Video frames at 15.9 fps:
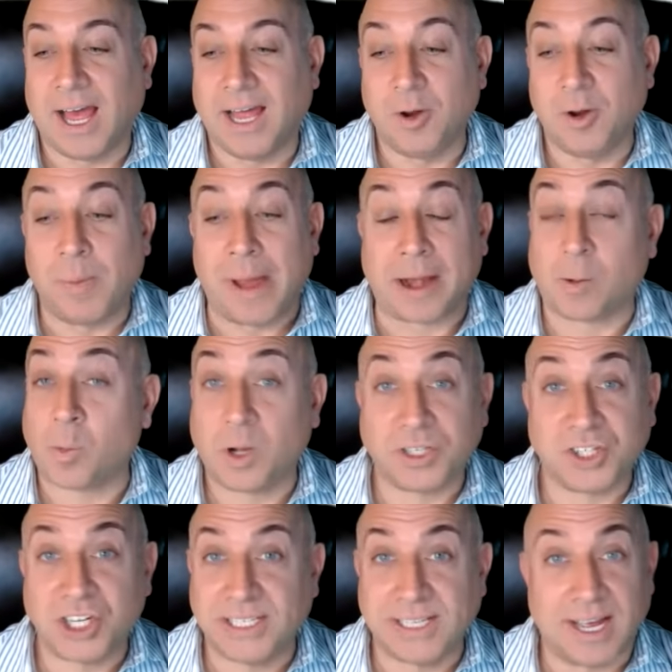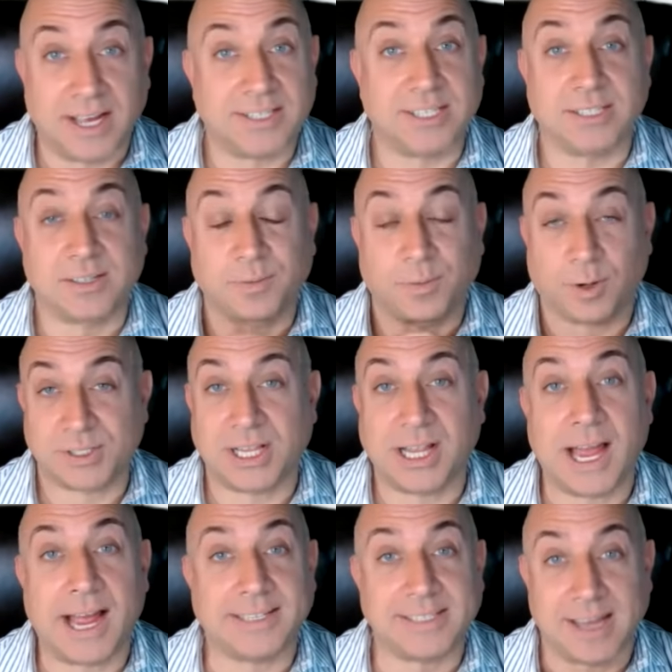Uh, no matter what she does, it's
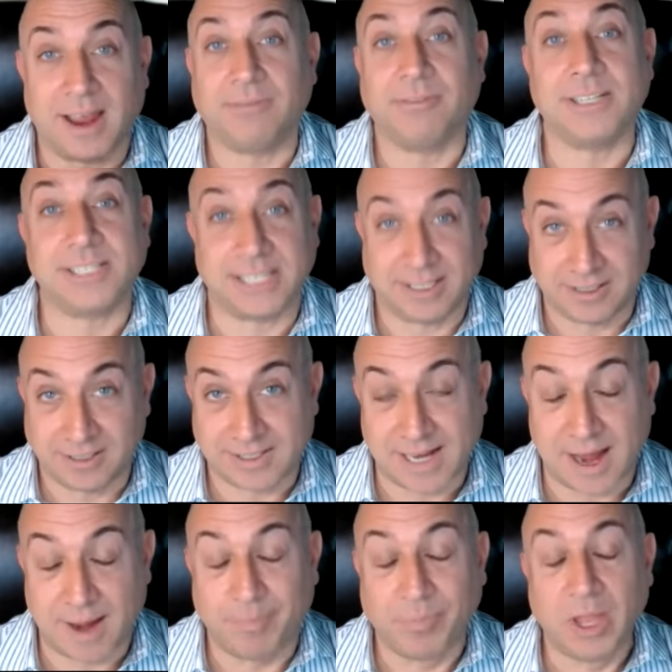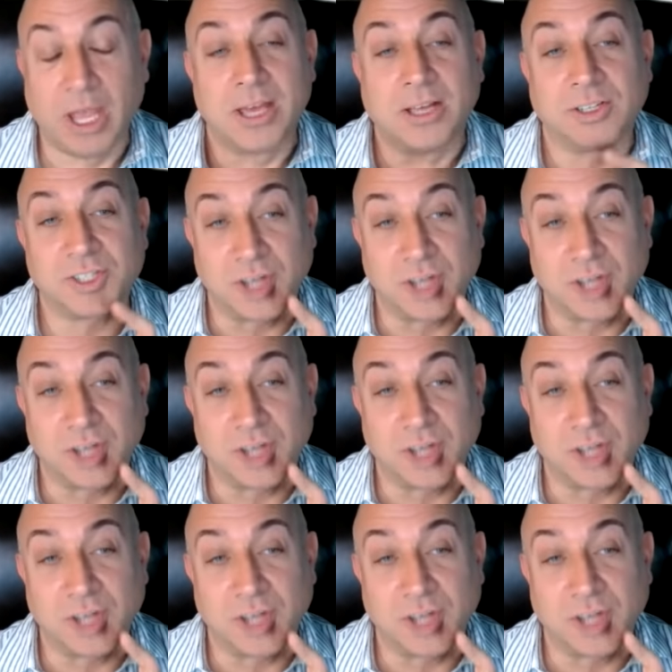first class every single time.